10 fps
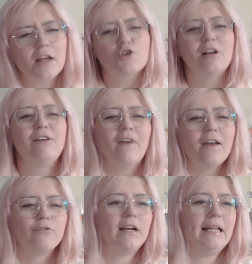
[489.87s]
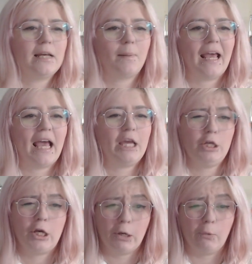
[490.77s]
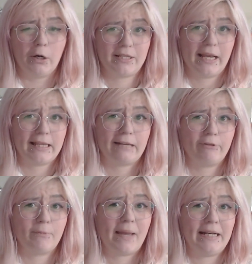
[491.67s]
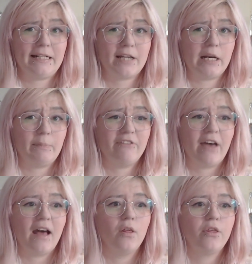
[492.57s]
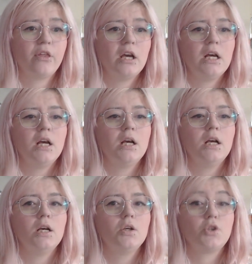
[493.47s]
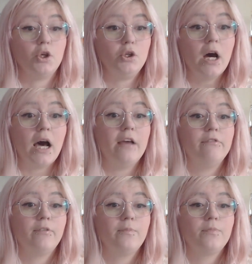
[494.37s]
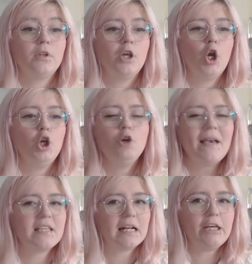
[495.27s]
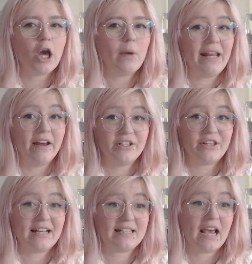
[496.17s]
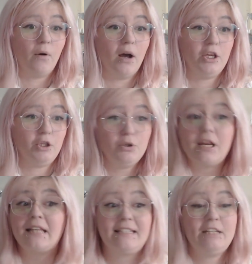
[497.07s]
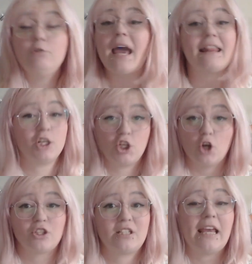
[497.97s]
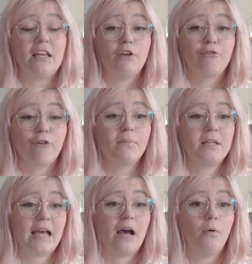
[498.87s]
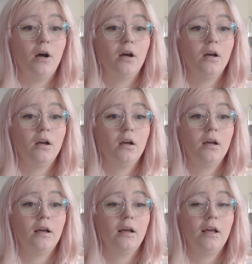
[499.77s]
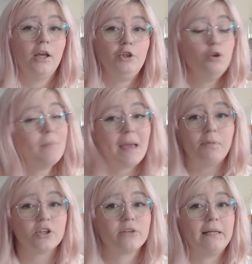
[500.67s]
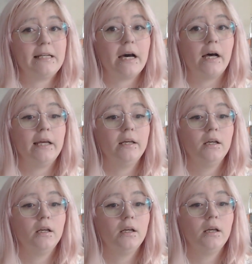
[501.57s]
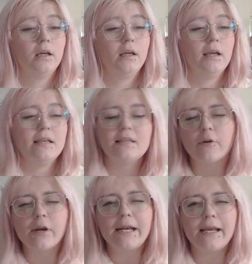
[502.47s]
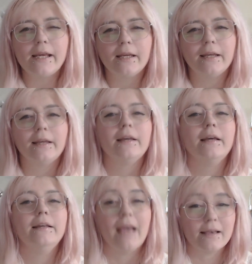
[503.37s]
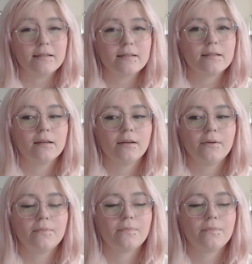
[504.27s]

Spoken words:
Naturally, for every League player, you're going to want to take that remaining tiny bit of health. So you dive. You basically go in under that tower. You get the shots taken from the tower. You may possibly die. Is it greedy? Yes.